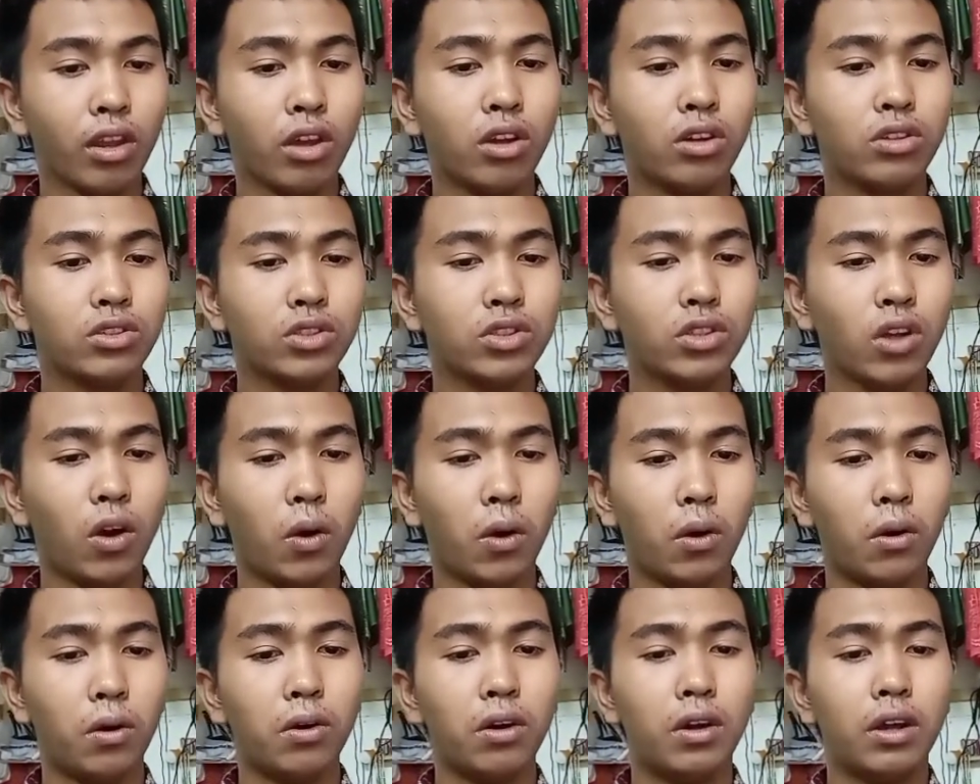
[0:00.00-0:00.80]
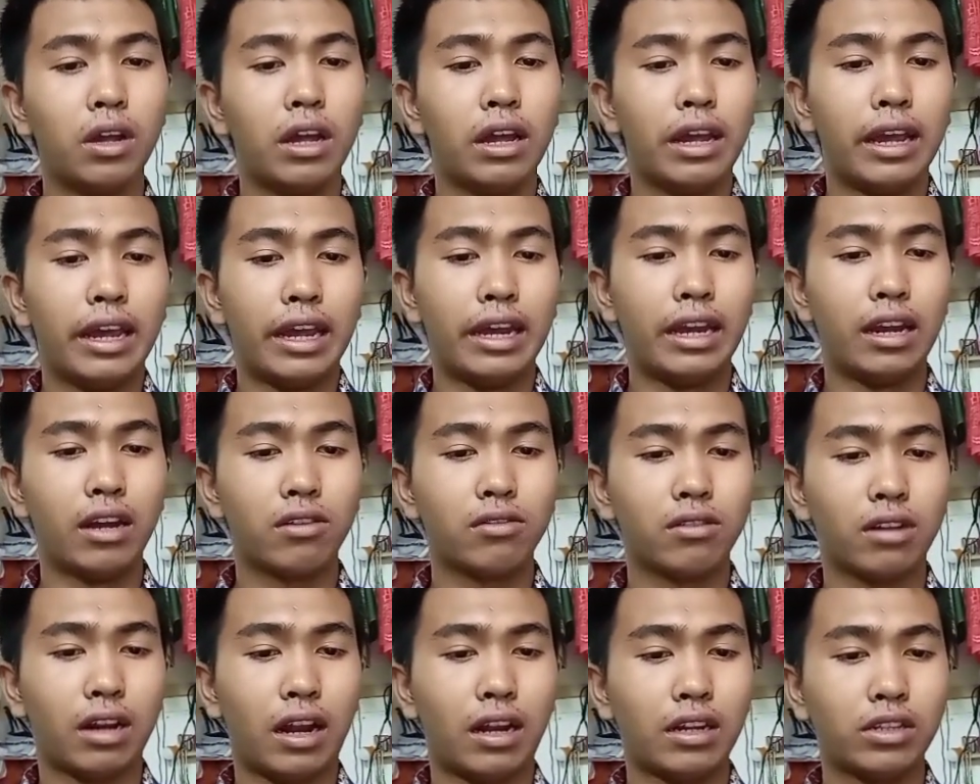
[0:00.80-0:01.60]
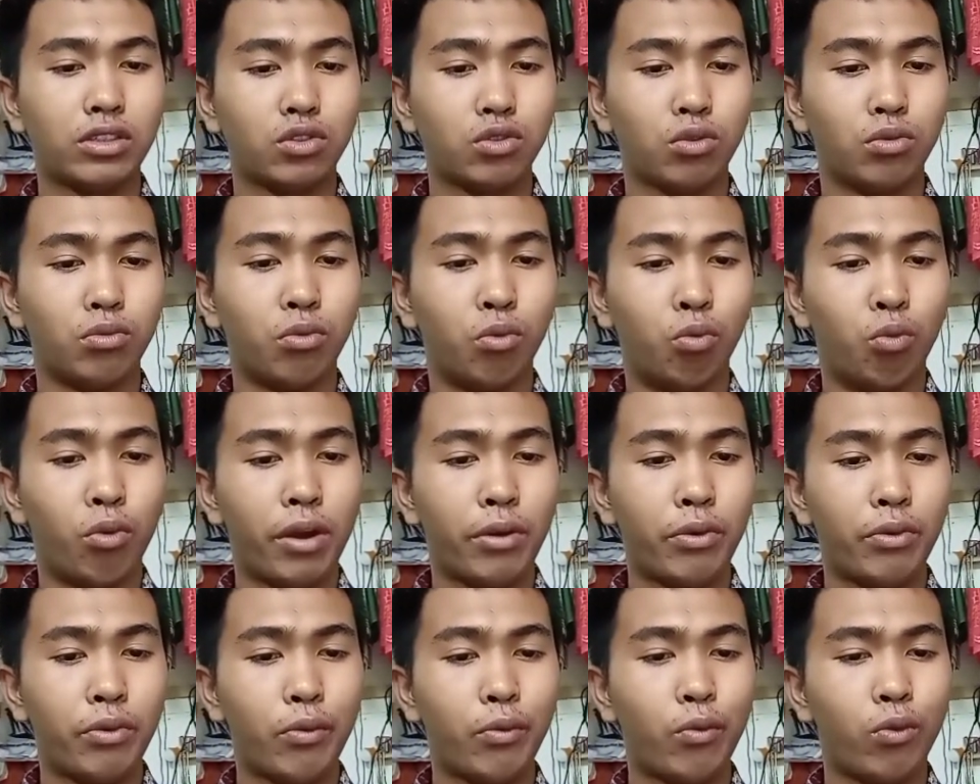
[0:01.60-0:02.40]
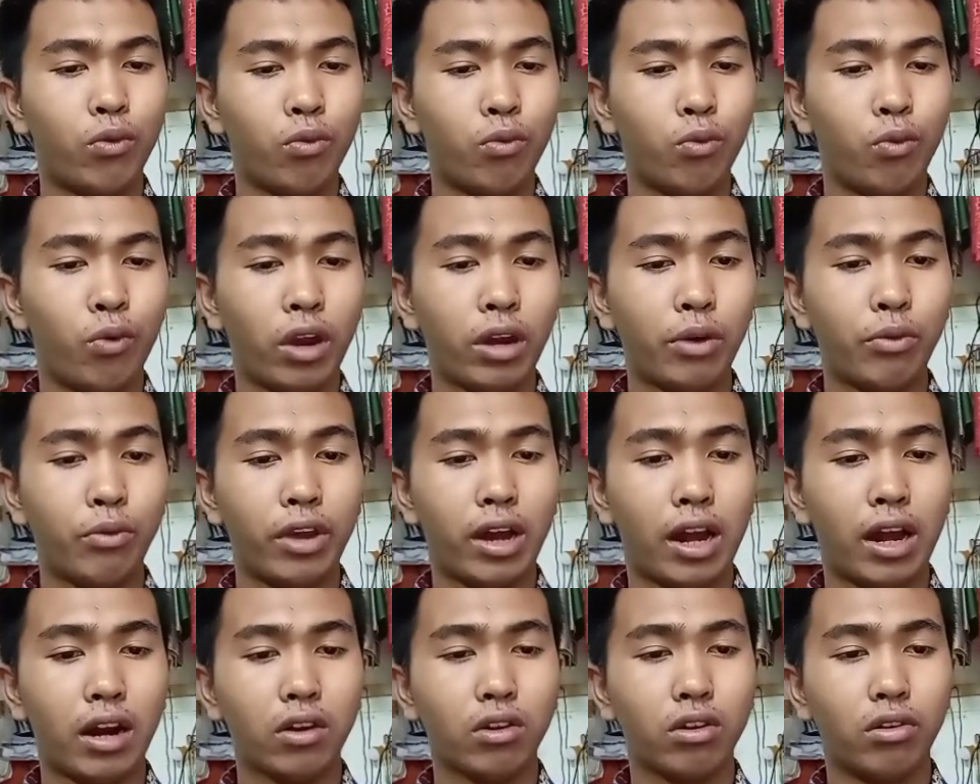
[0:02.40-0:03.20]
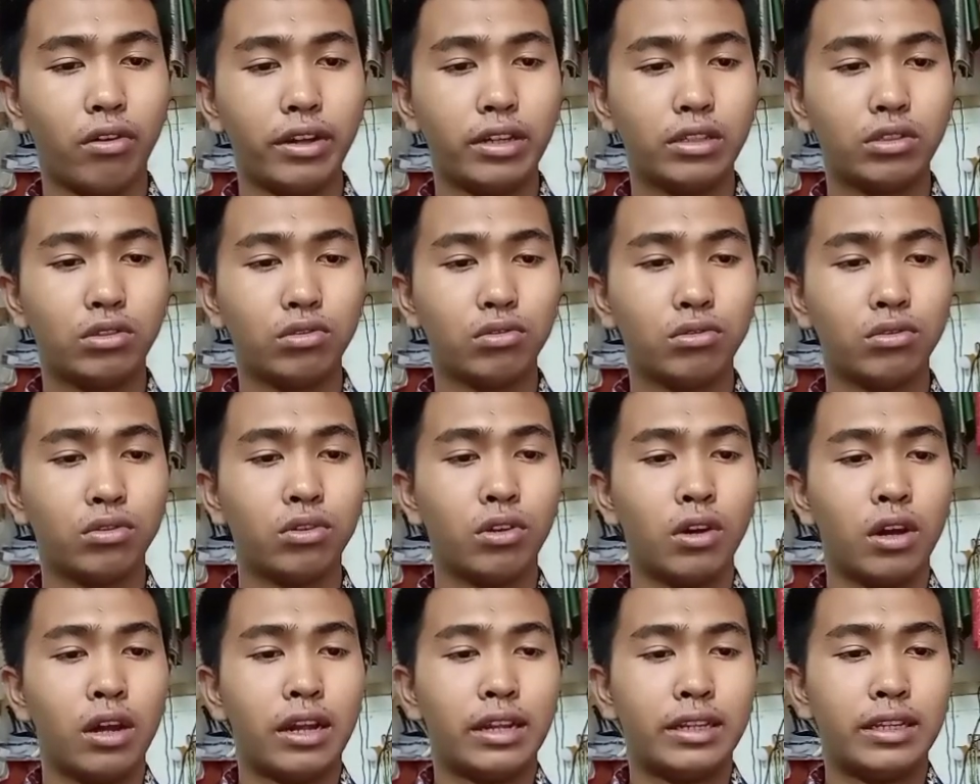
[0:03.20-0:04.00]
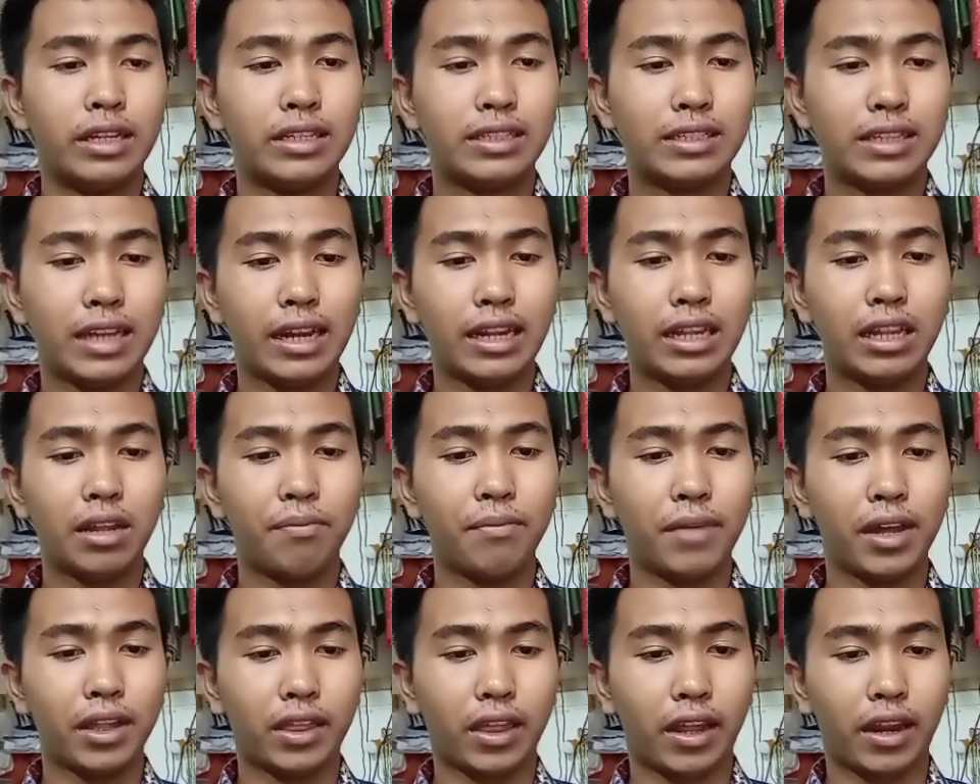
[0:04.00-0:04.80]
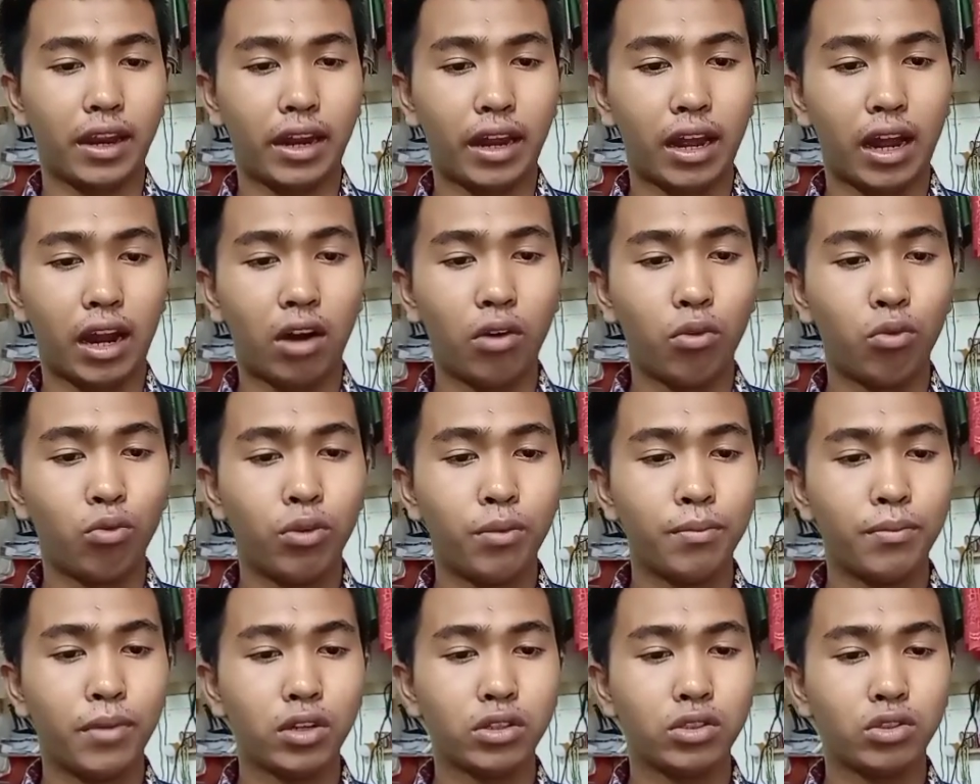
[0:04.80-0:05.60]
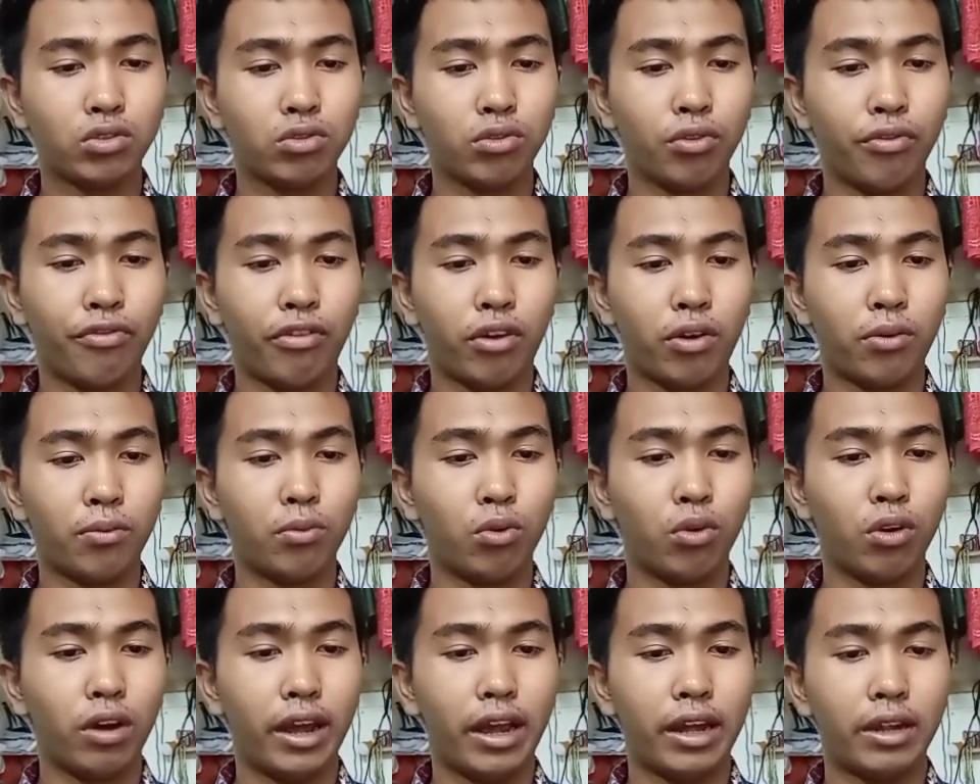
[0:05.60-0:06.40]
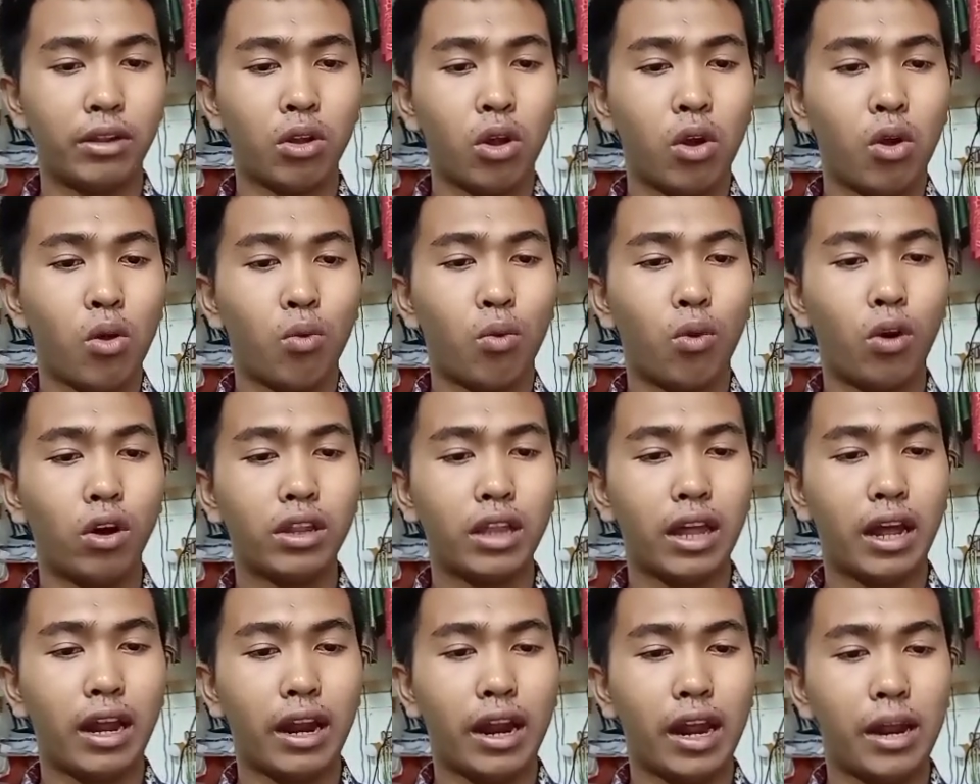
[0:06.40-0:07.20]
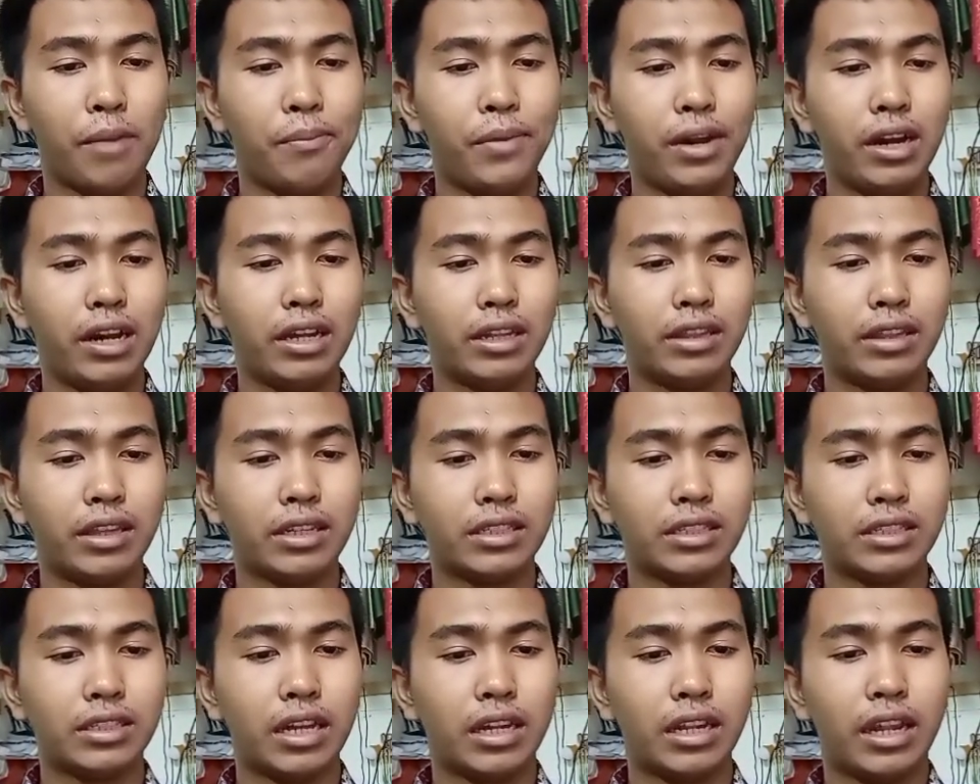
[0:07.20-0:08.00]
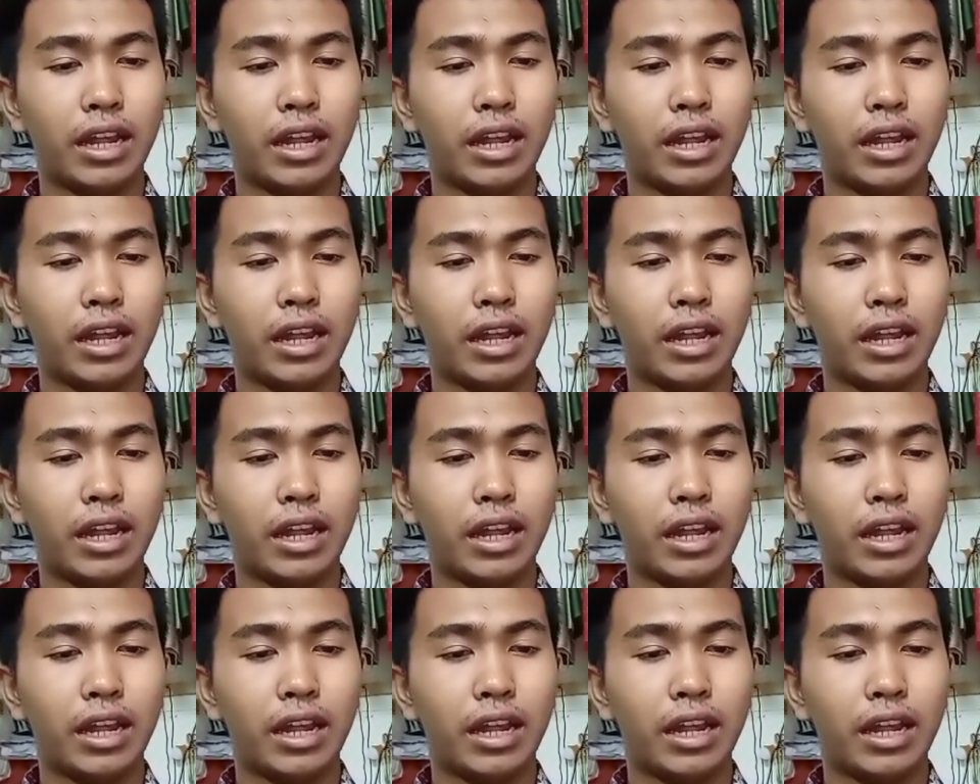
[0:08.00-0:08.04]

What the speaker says: So in a classroom, when we are going to design the material, we must to formulate what are abilities that